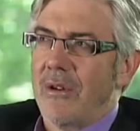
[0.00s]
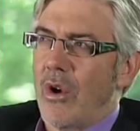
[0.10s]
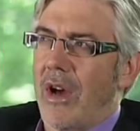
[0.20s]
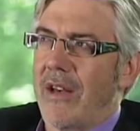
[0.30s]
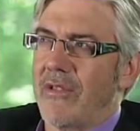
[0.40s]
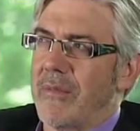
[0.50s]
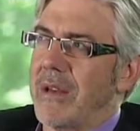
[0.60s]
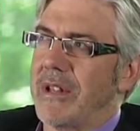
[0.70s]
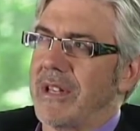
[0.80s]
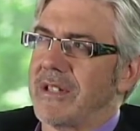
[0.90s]
Well, I haven't.
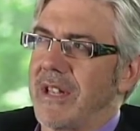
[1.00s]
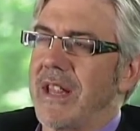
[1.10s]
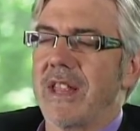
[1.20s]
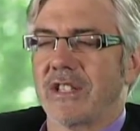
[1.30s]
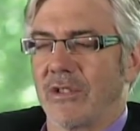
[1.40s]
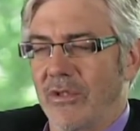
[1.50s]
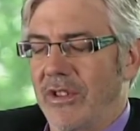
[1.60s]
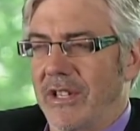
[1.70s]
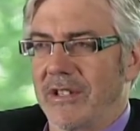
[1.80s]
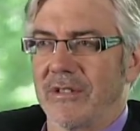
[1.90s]
Maybe that's, and that's a good
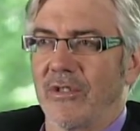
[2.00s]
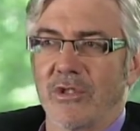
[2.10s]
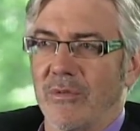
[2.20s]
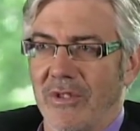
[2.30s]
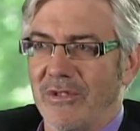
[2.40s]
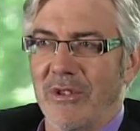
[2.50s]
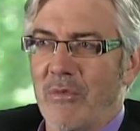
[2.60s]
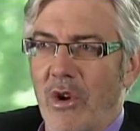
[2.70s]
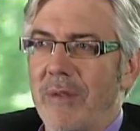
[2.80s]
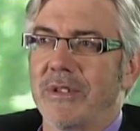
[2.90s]
thing because, of course, we could do
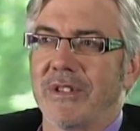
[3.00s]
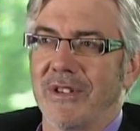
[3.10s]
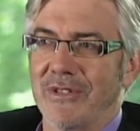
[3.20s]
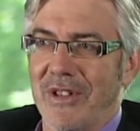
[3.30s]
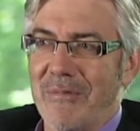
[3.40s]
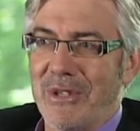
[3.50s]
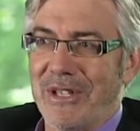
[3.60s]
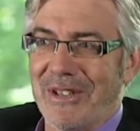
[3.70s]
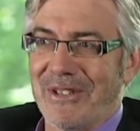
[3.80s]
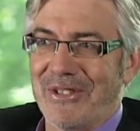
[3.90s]
more episodes of that
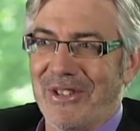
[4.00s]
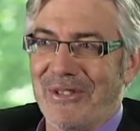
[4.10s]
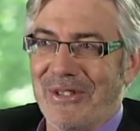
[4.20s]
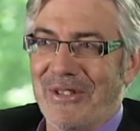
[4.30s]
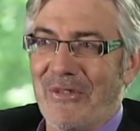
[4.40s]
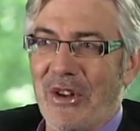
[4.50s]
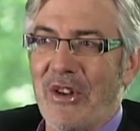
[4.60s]
particular series. If I'd